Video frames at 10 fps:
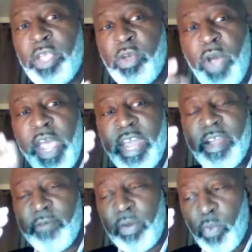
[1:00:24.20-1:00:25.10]
you in
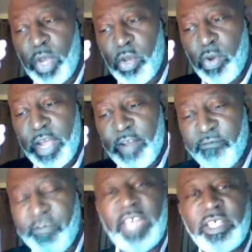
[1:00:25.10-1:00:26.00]
the when you in the
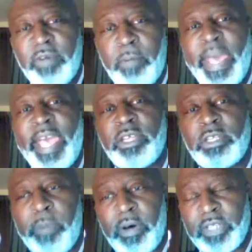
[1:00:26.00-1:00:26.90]
face of a man, you're
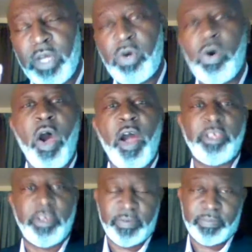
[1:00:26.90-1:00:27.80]
supposed to say, Who are
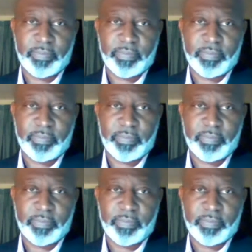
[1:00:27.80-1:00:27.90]
you?